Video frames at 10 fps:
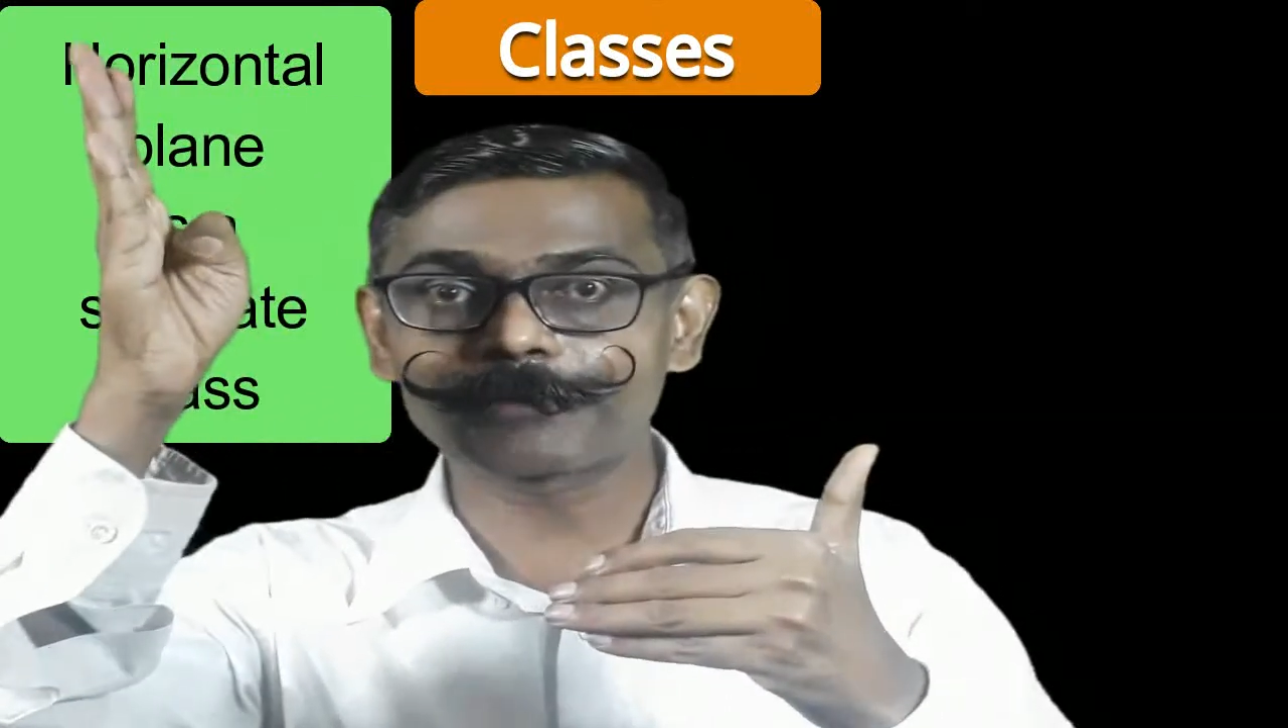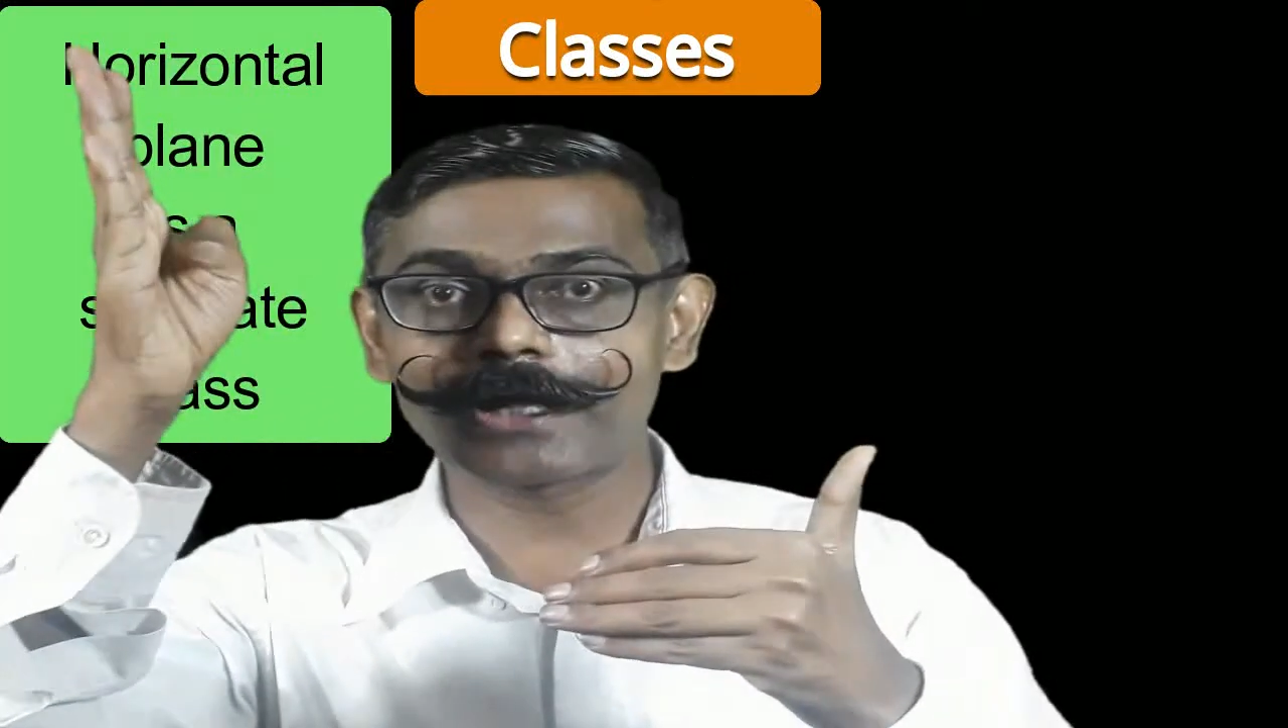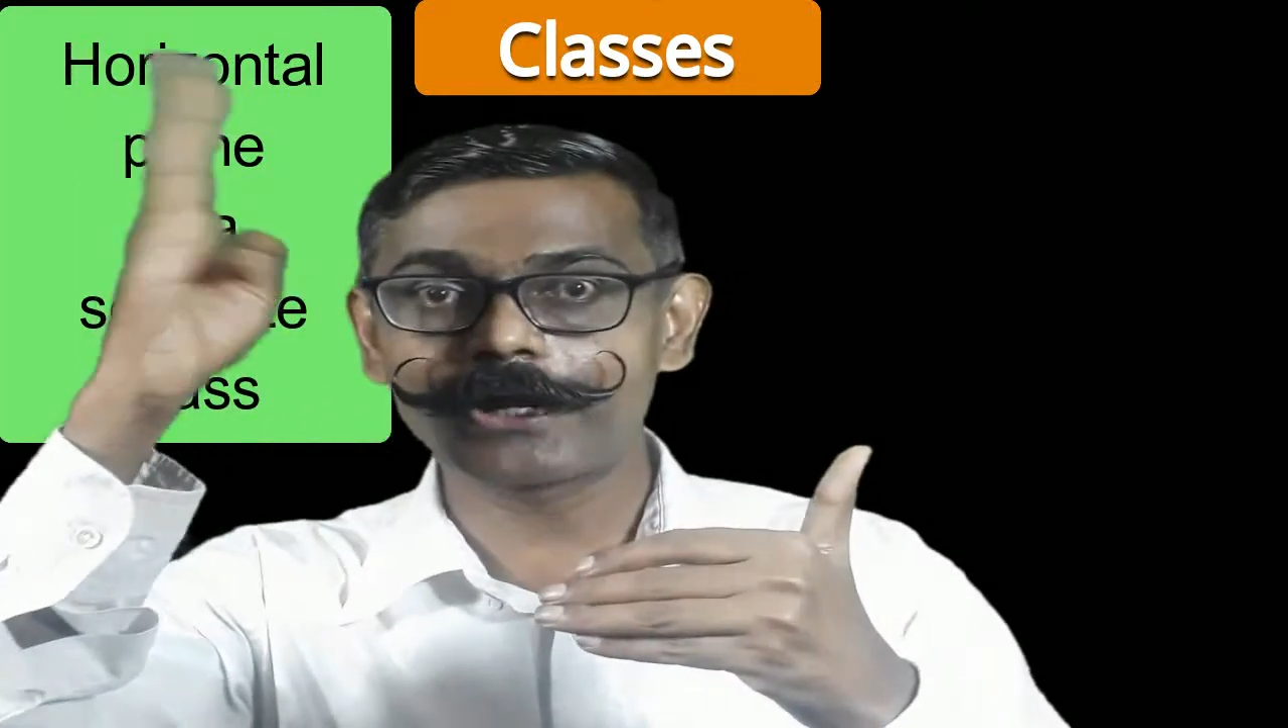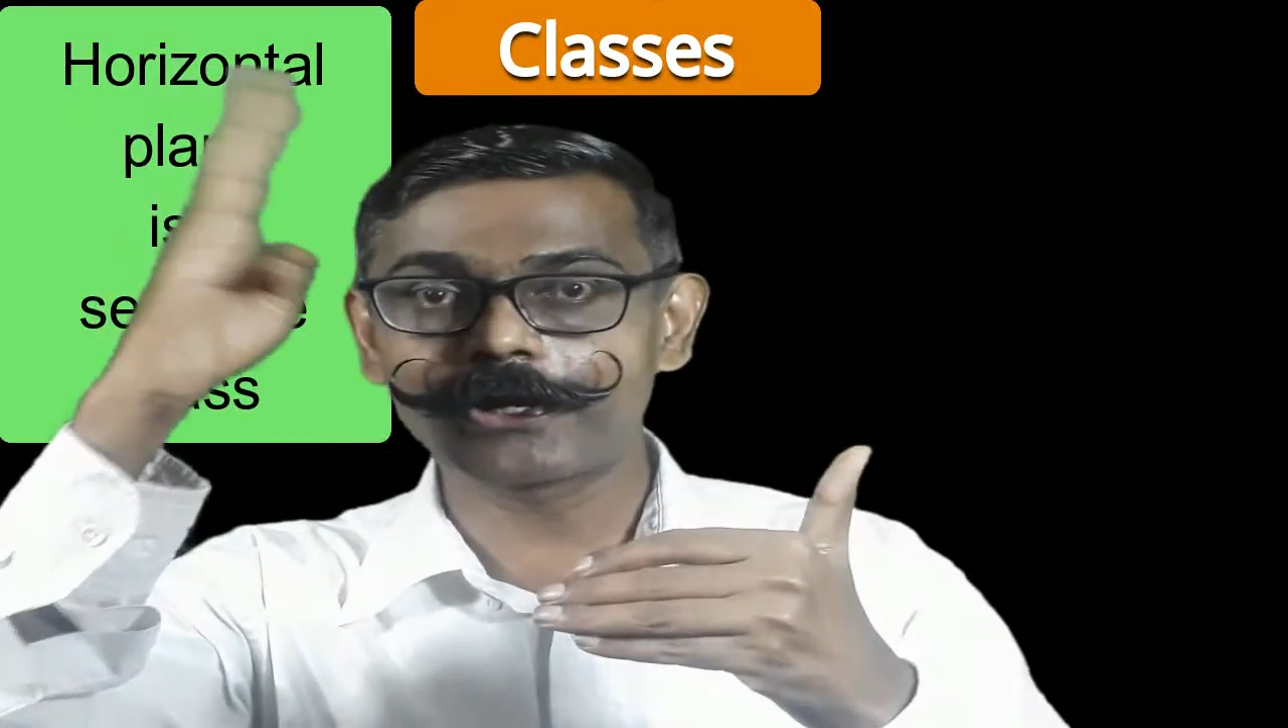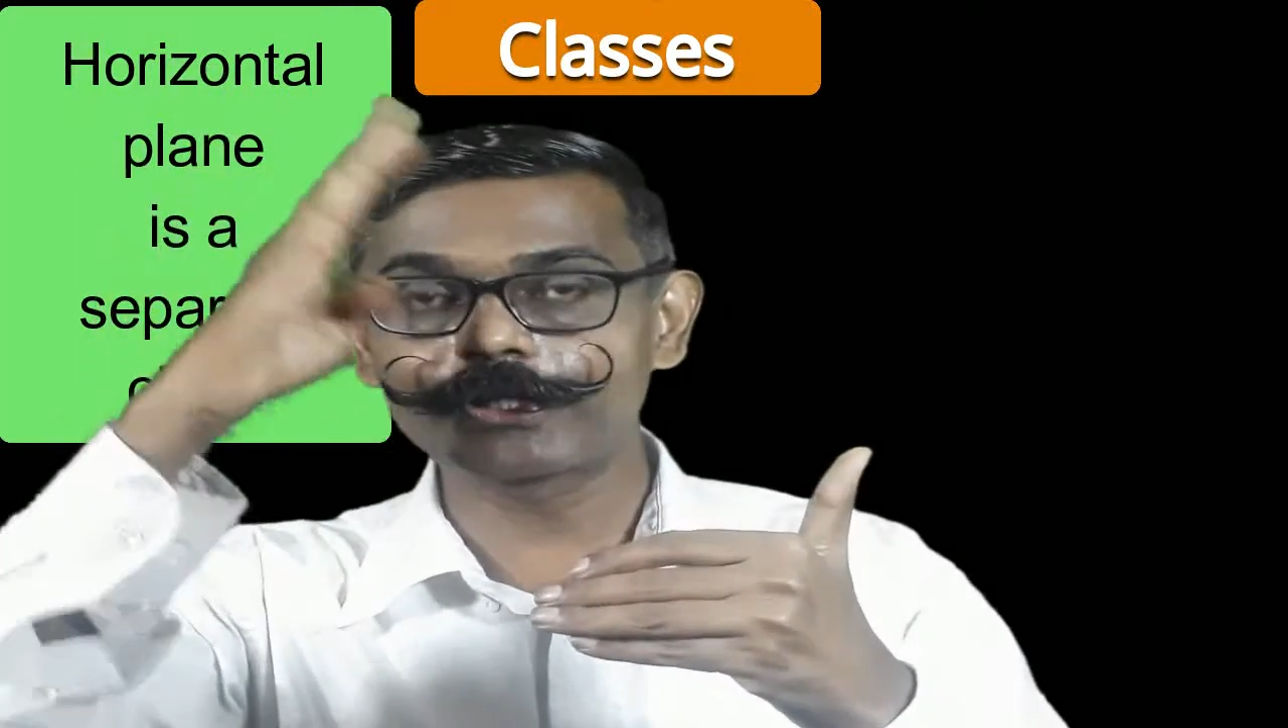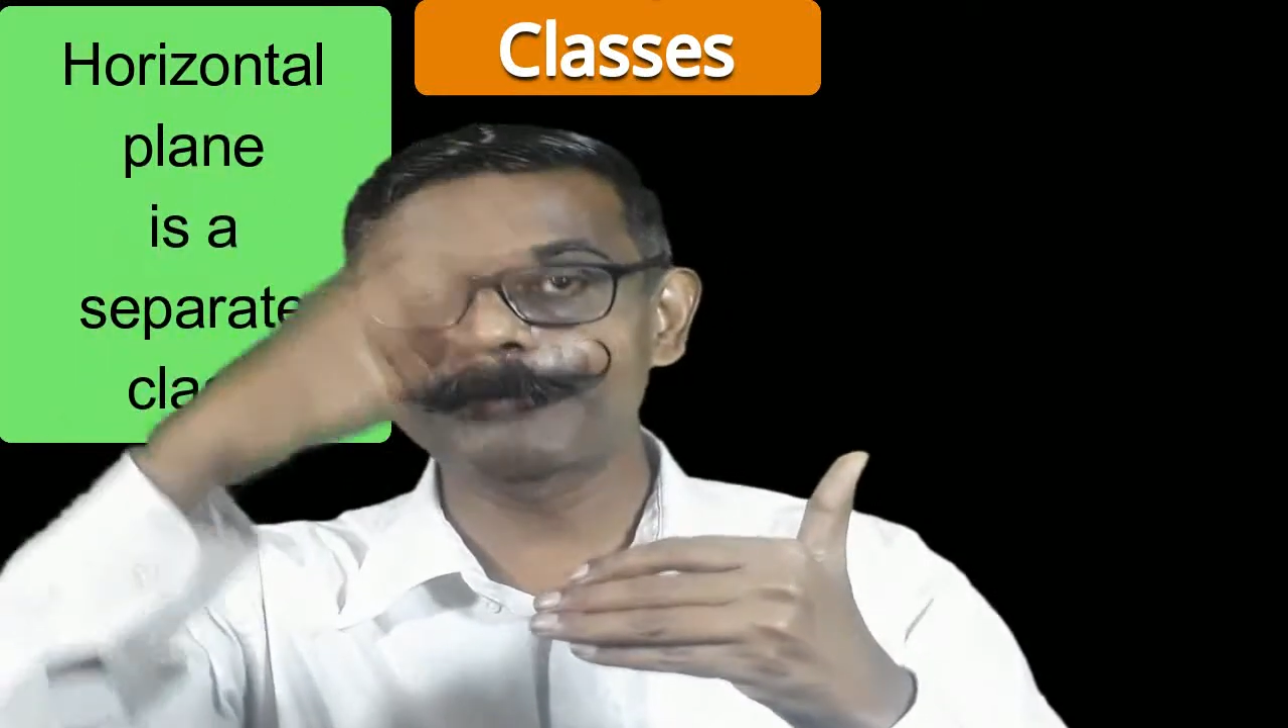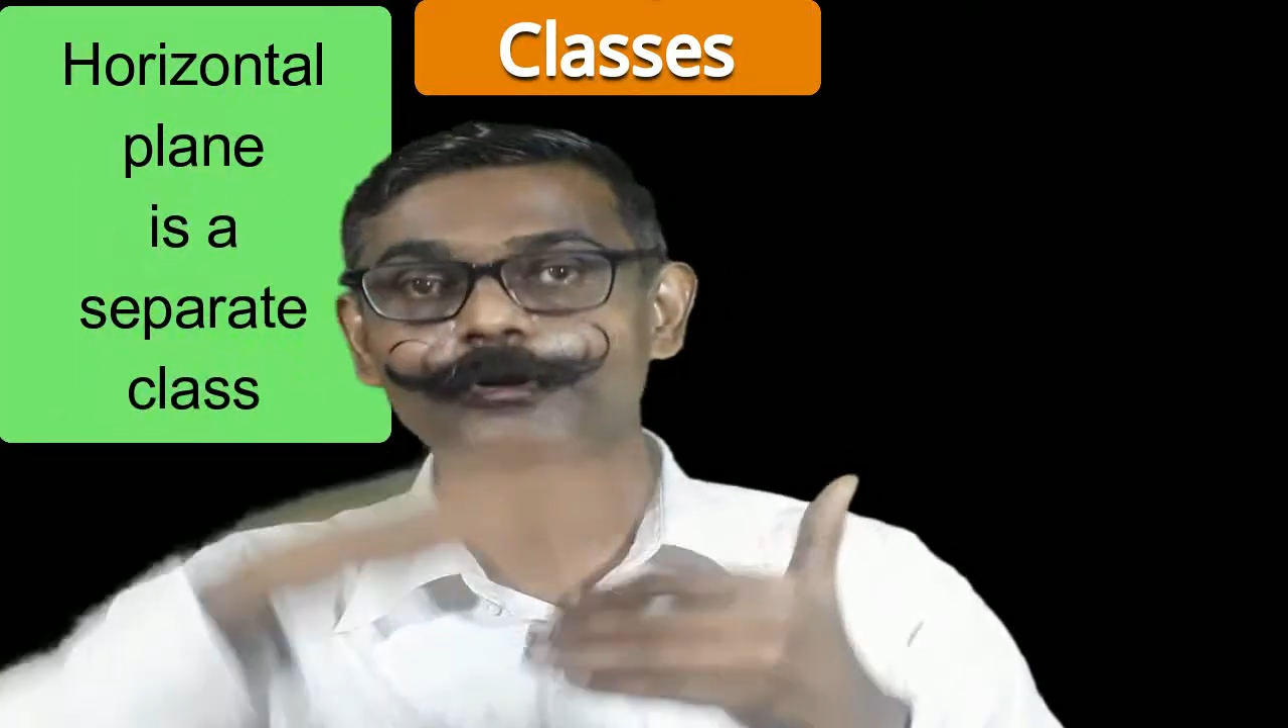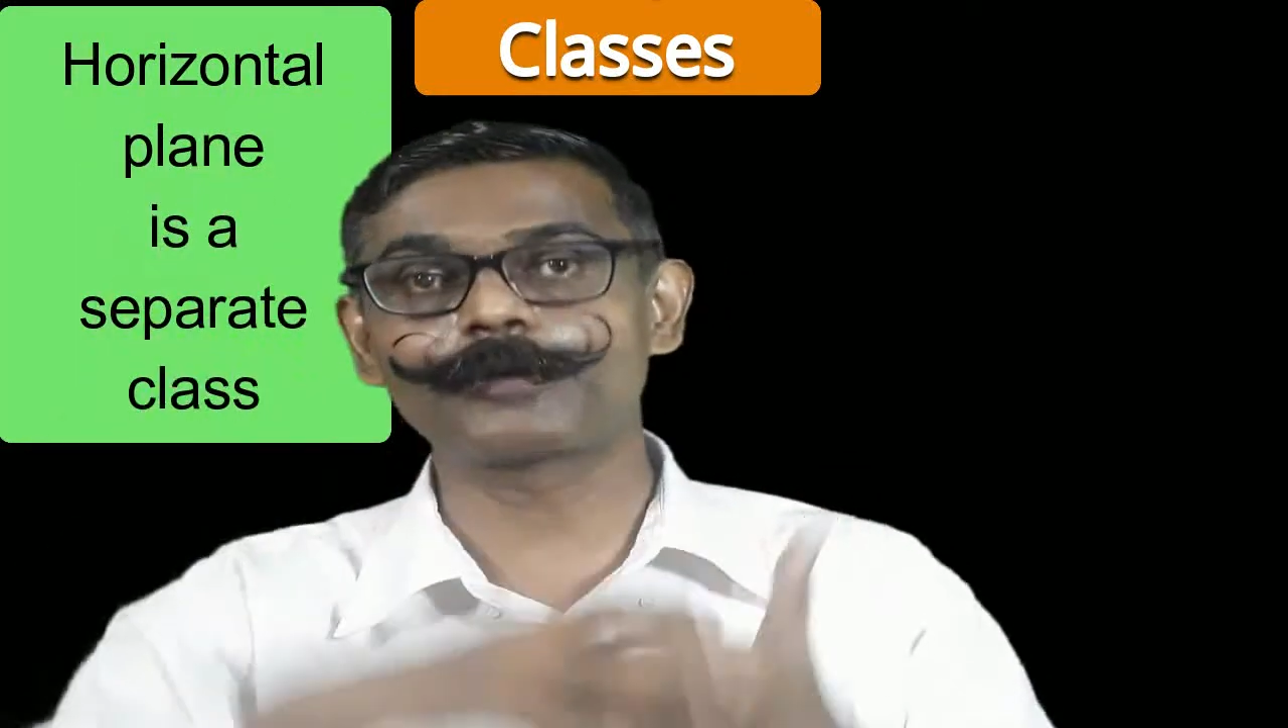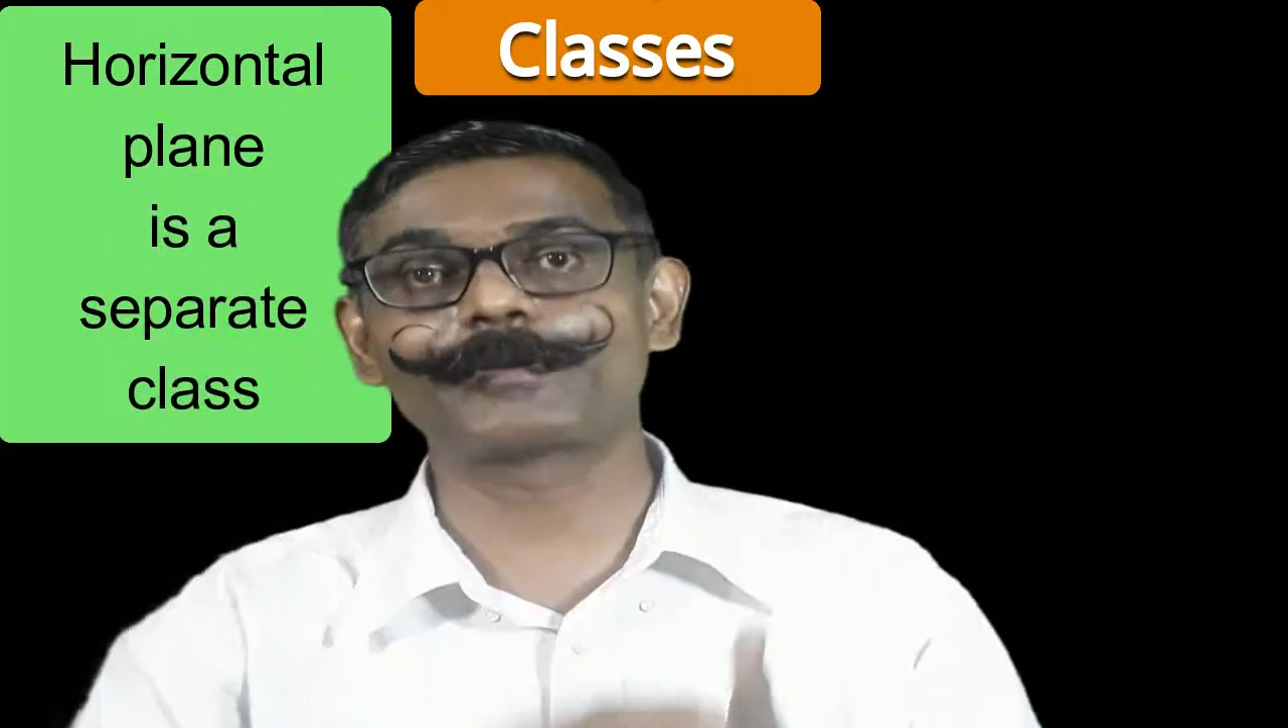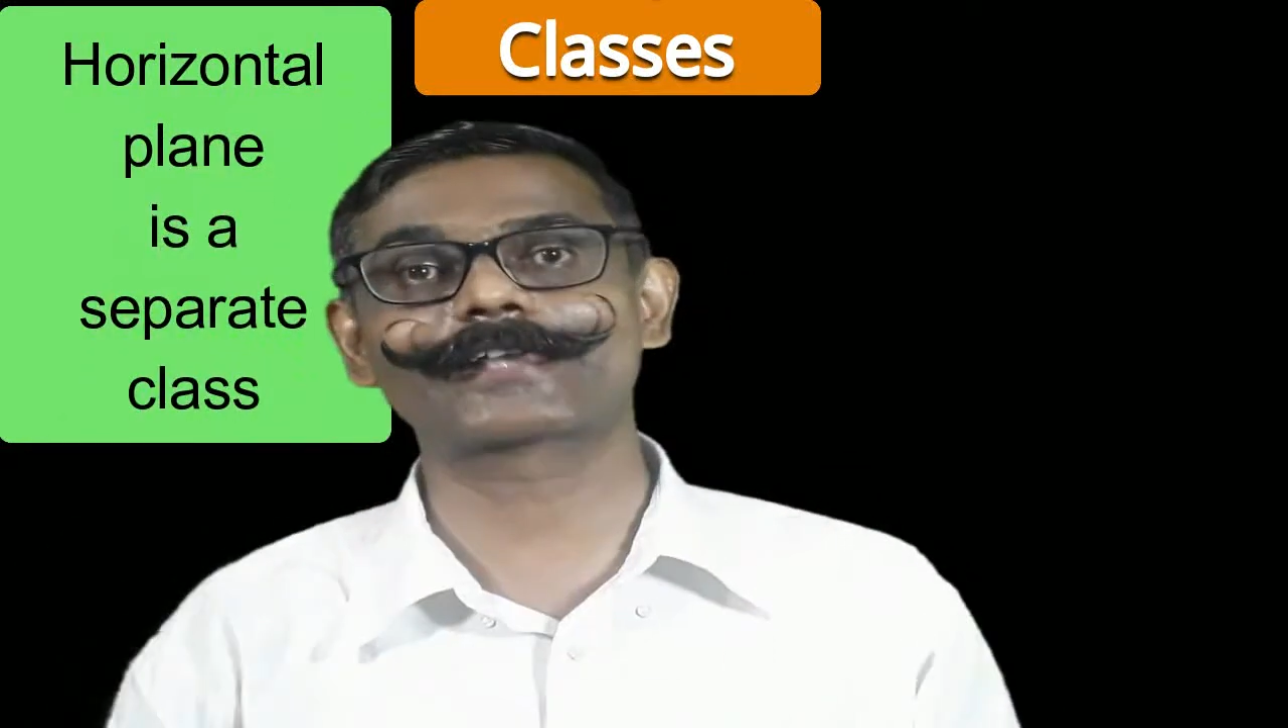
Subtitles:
priority to the improper